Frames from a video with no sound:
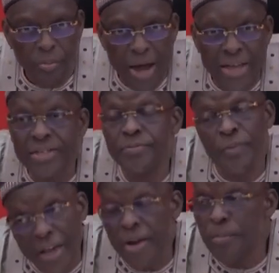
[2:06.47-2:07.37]
But it's
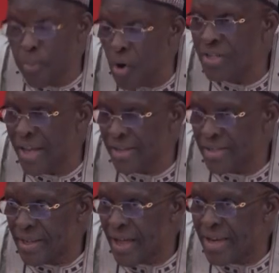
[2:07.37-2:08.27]
very important,
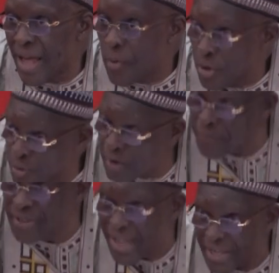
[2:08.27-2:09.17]
and I want to
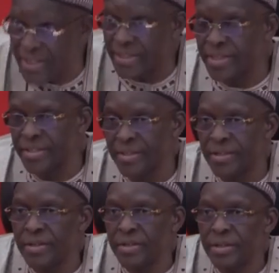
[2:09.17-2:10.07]
emphasize this,
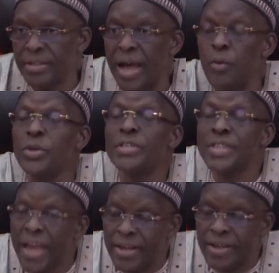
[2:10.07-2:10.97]
that we
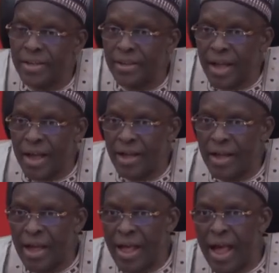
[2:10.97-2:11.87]
take
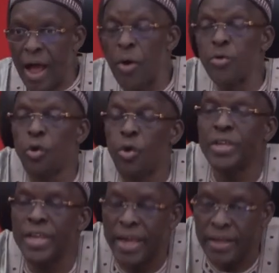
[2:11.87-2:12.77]
our role
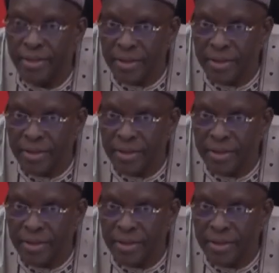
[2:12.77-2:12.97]
here